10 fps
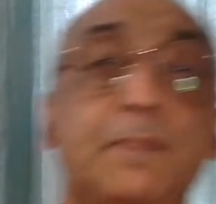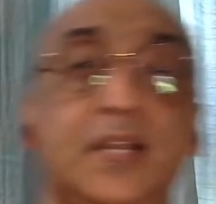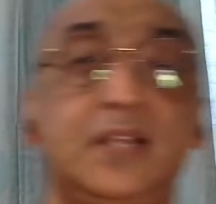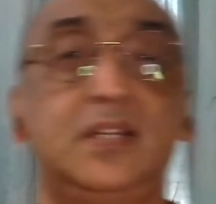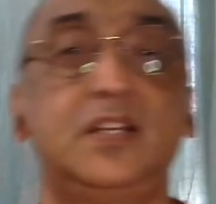
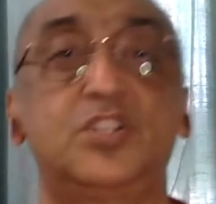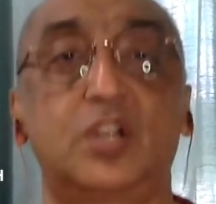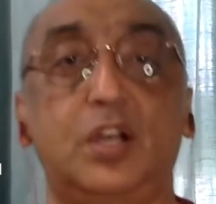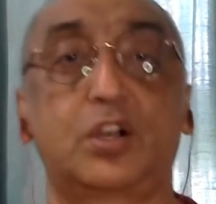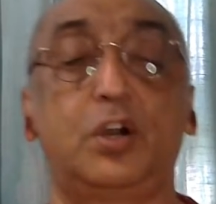happening in the
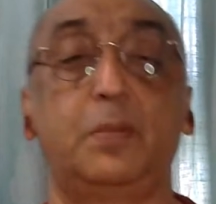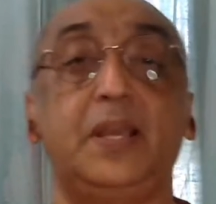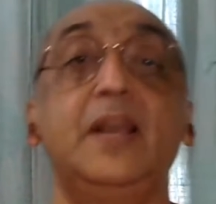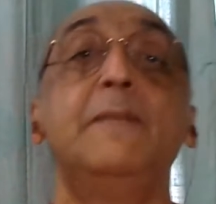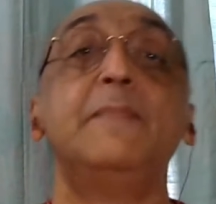digital
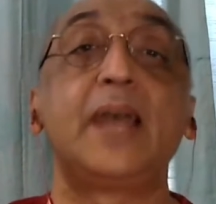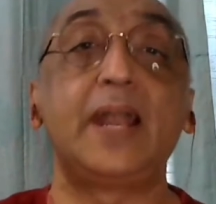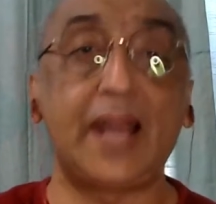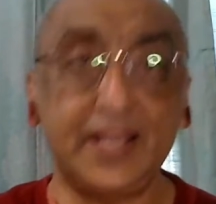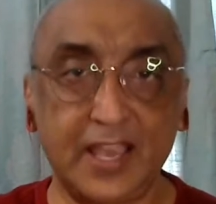economy.
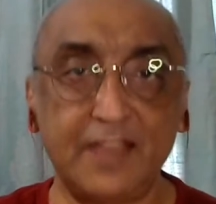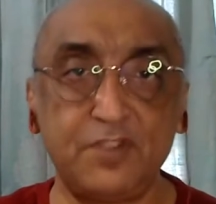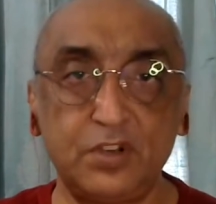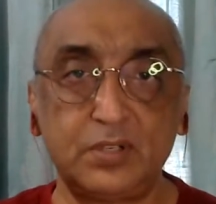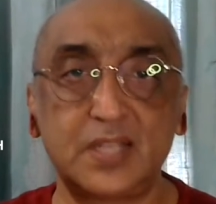And I
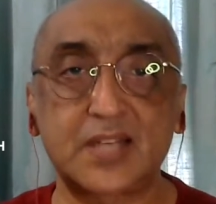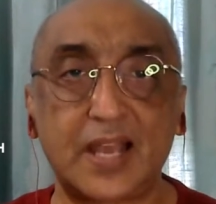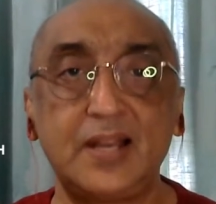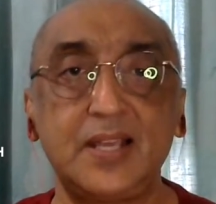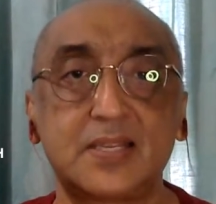gave you a
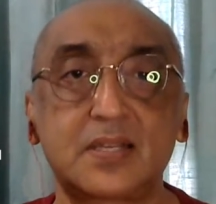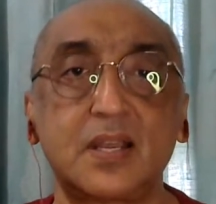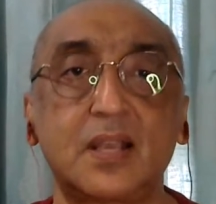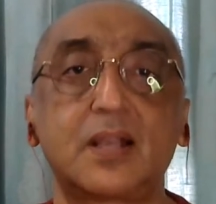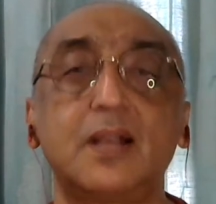
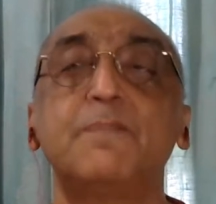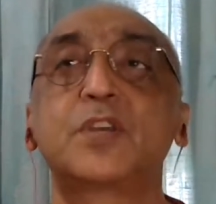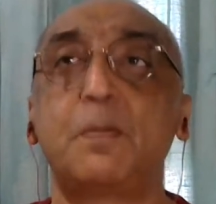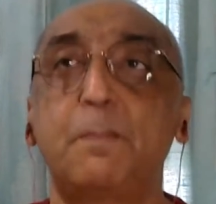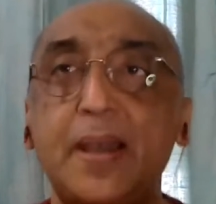stylistic
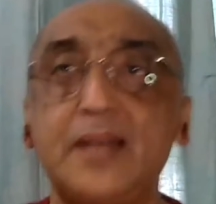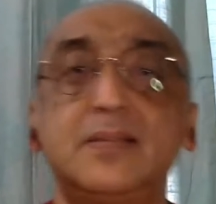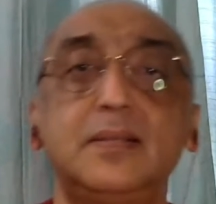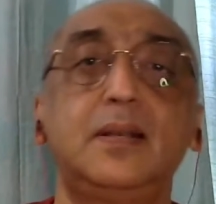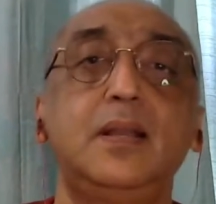
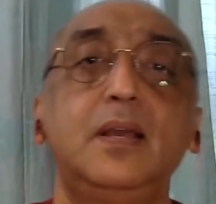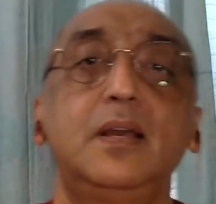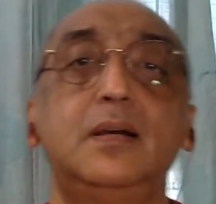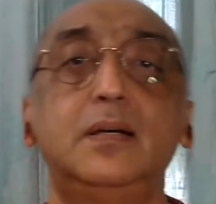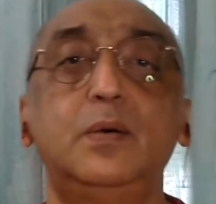comparison
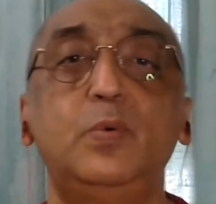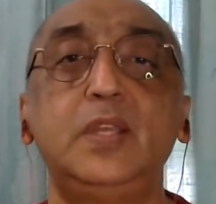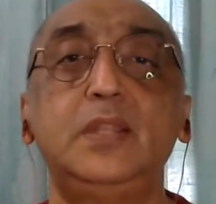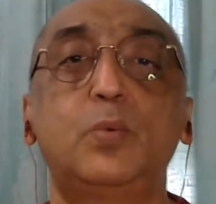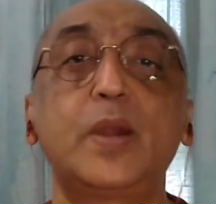
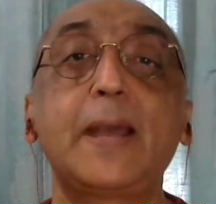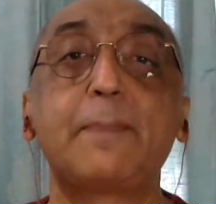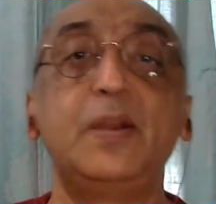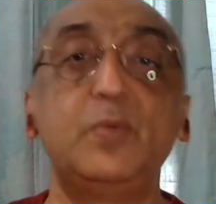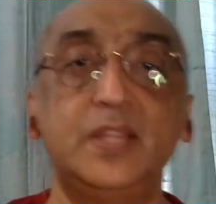with what
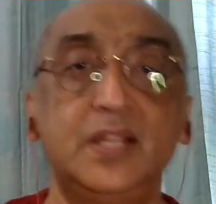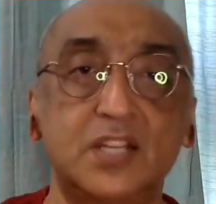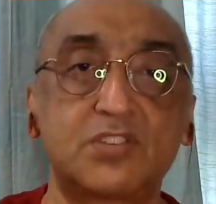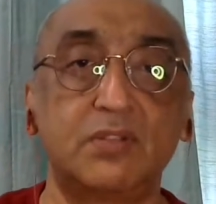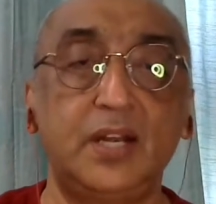happened with the
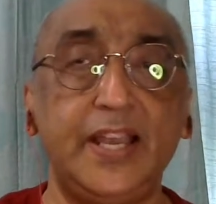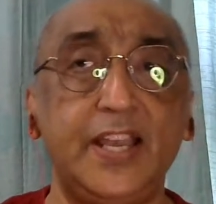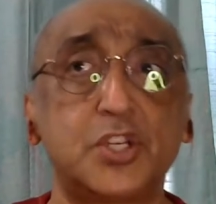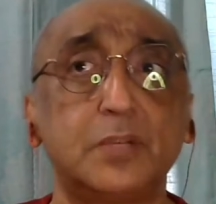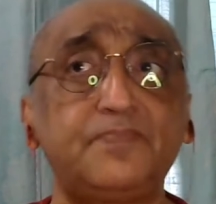industrial
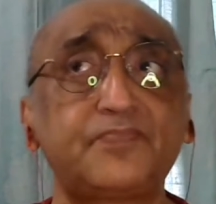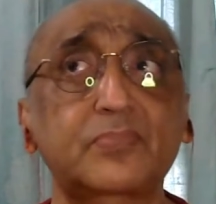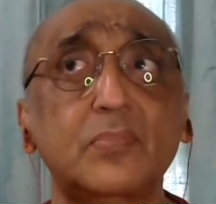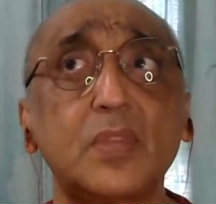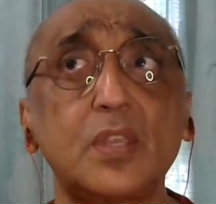age.
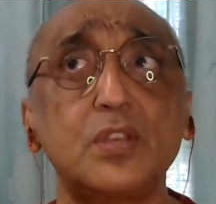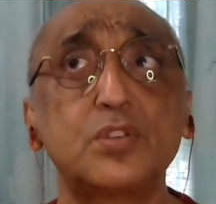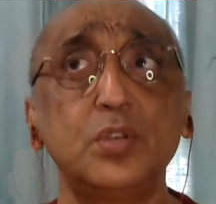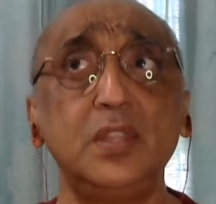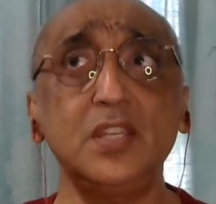
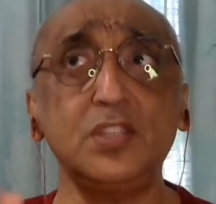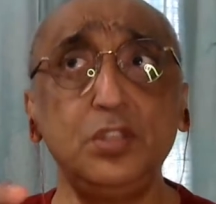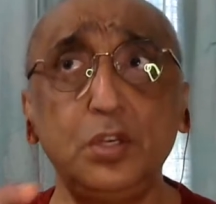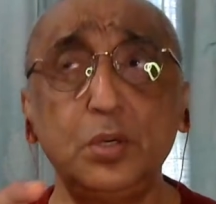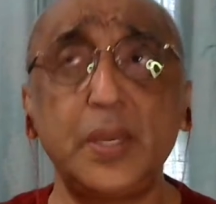So in
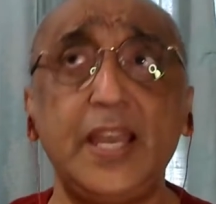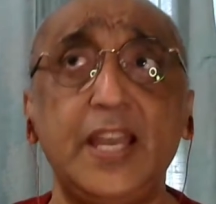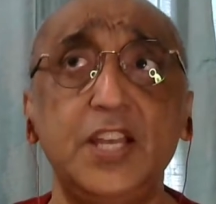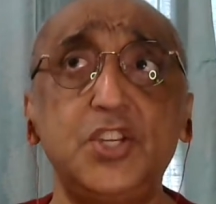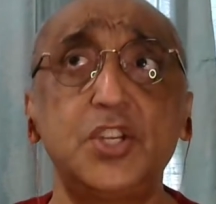this new
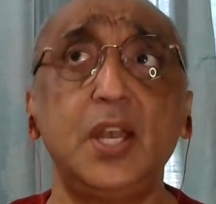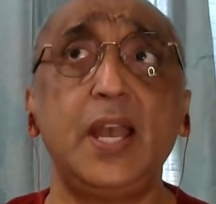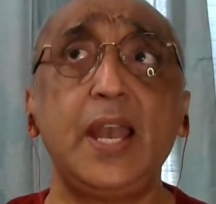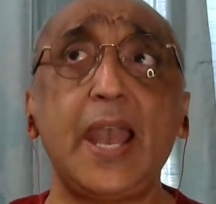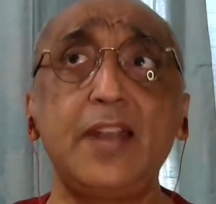age,
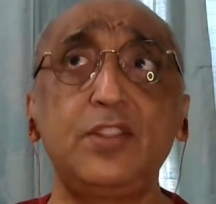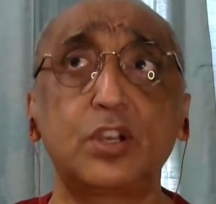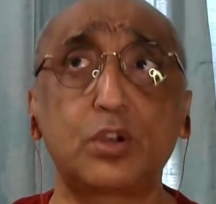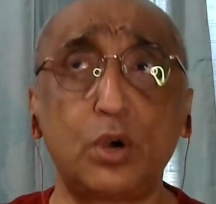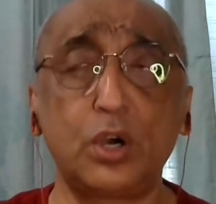at
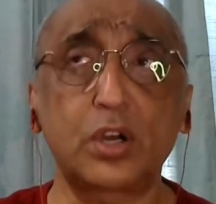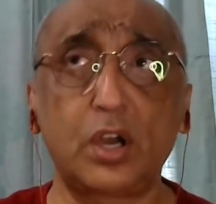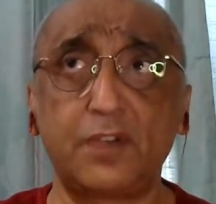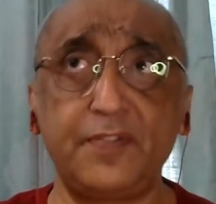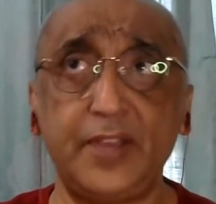the
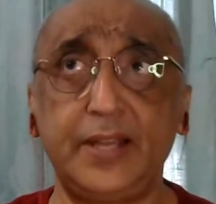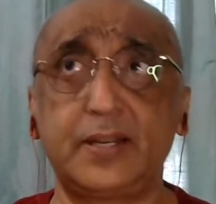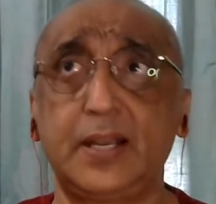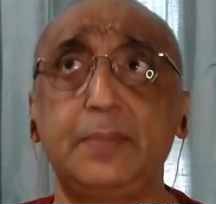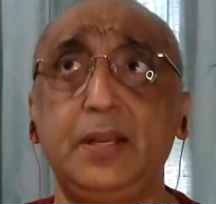core of
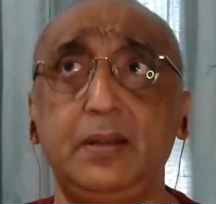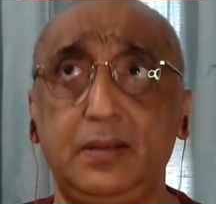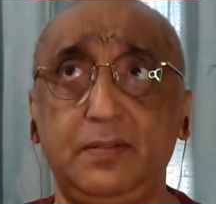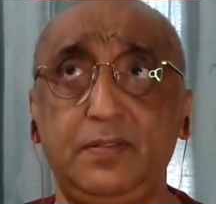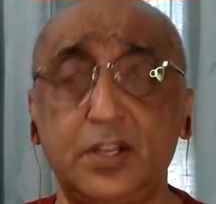it, I
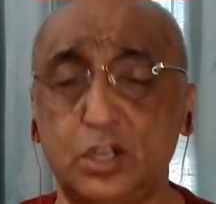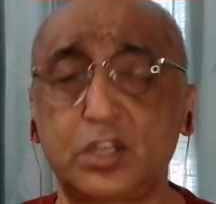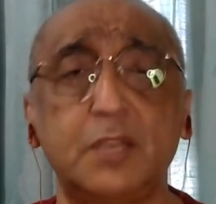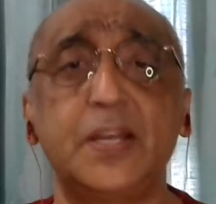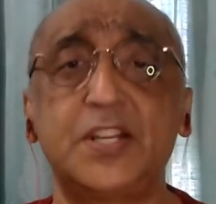mean, we are
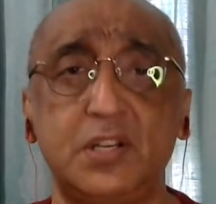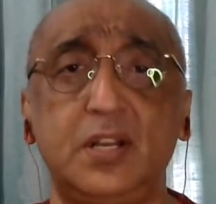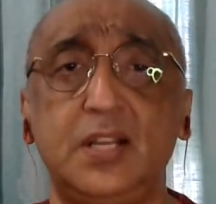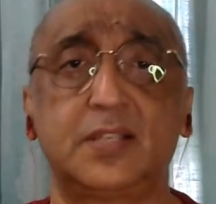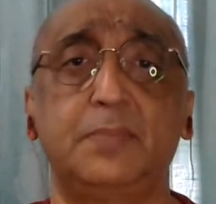talking
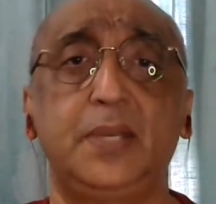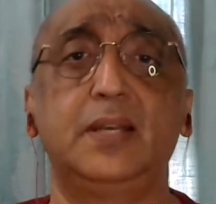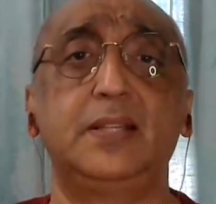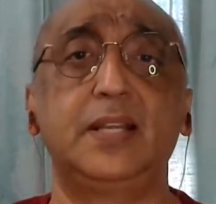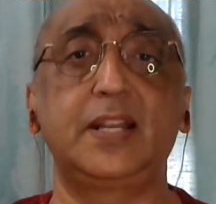materialism
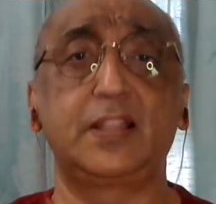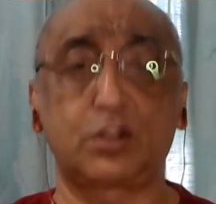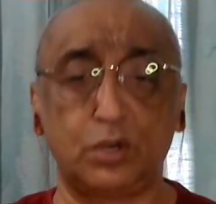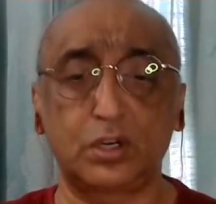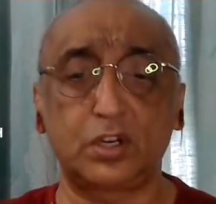here, that at
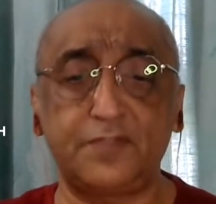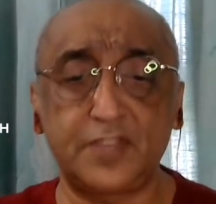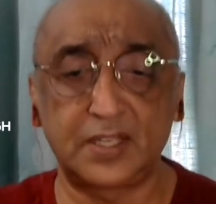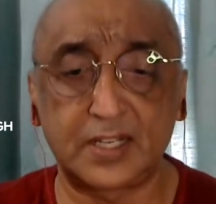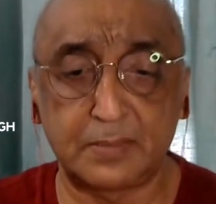the core
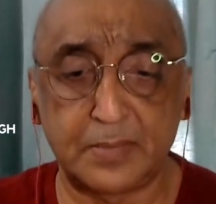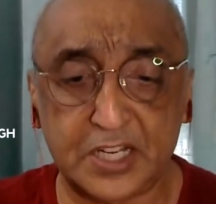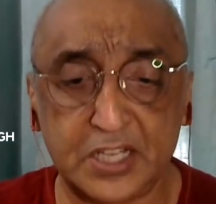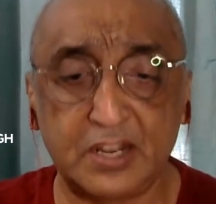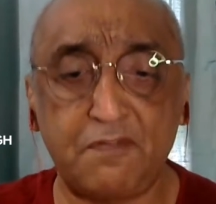of there are the
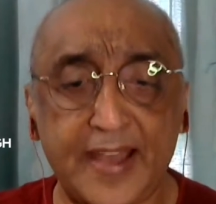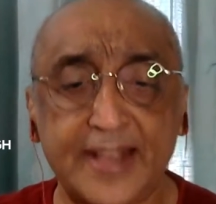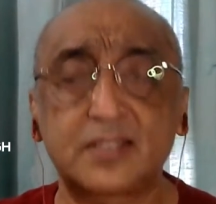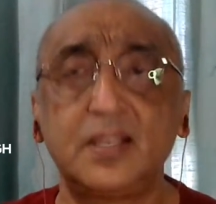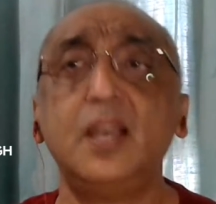material
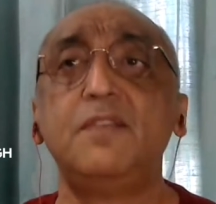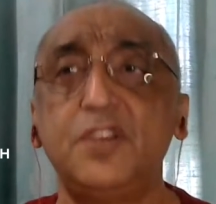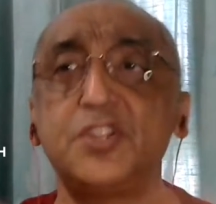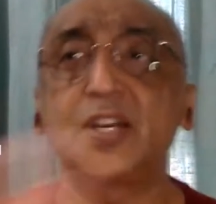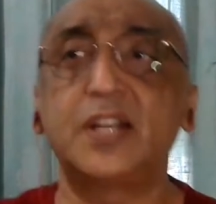facts
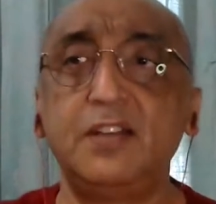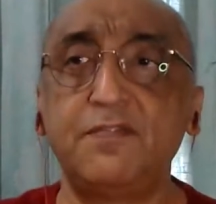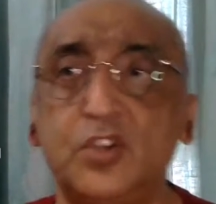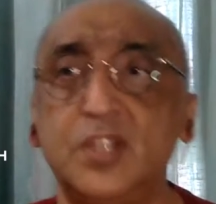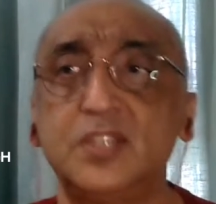which are
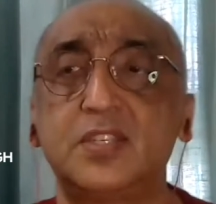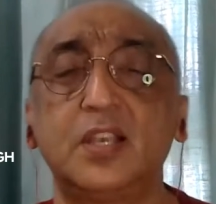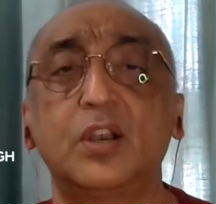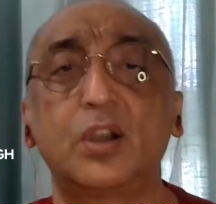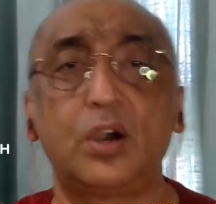
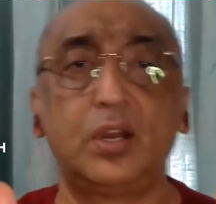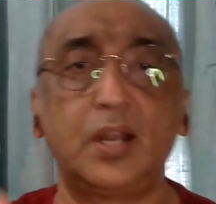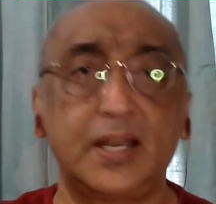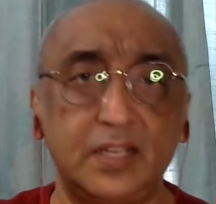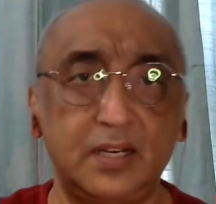influencing
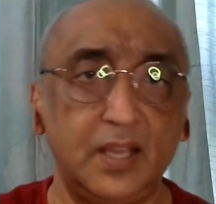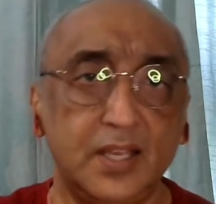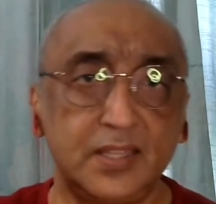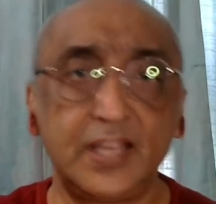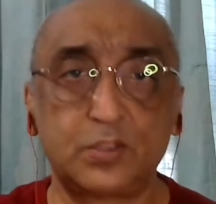all other
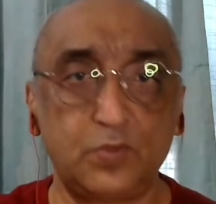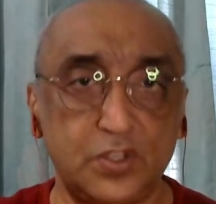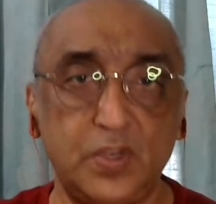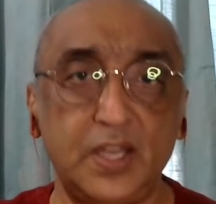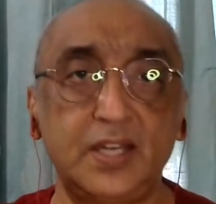things
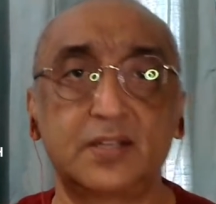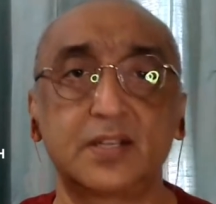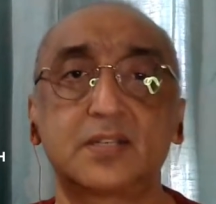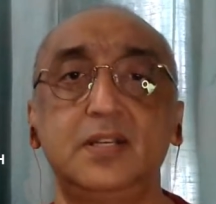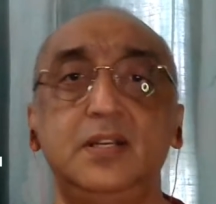which we are
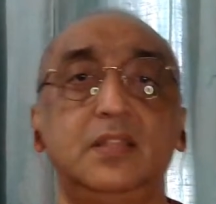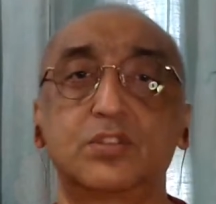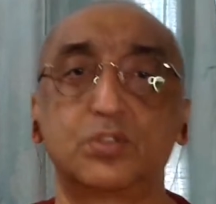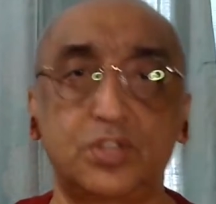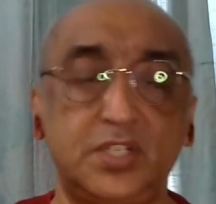interested in, the
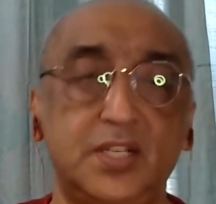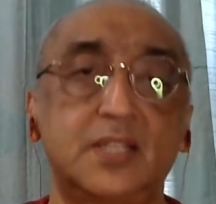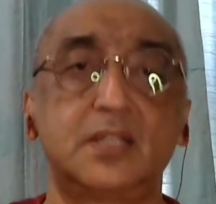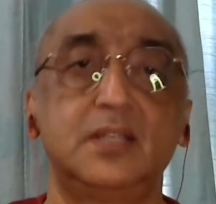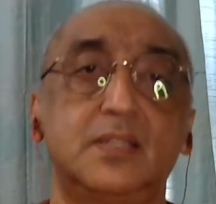social
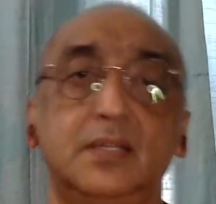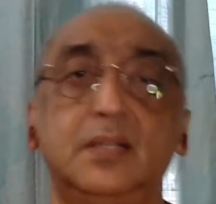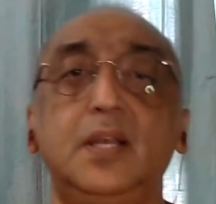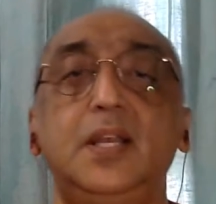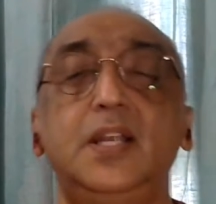justice, the